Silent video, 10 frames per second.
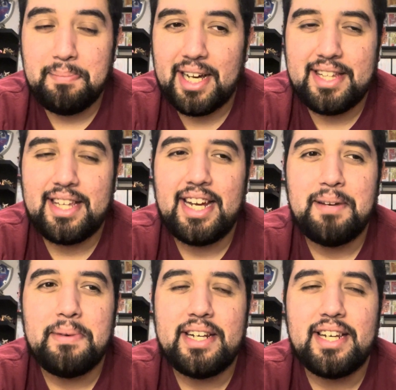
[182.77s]
back in the day I
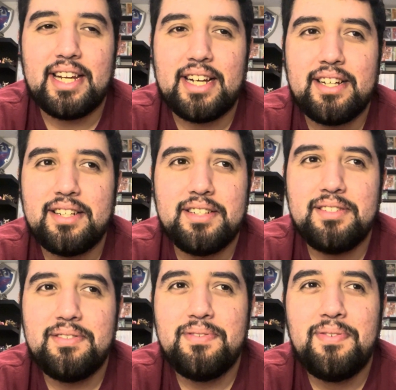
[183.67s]
mean like
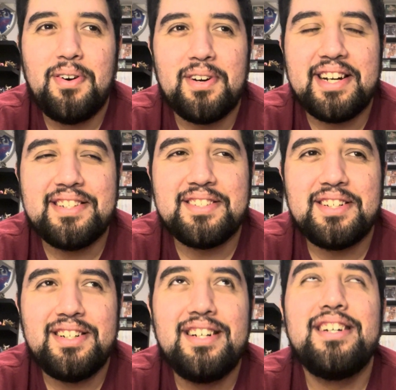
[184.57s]
4 years
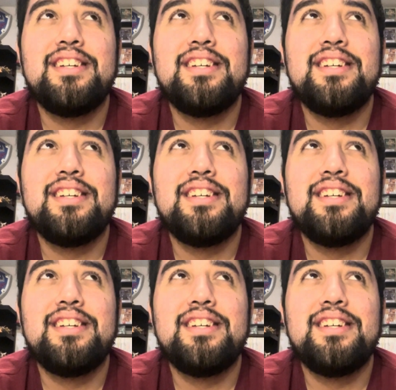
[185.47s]
ago,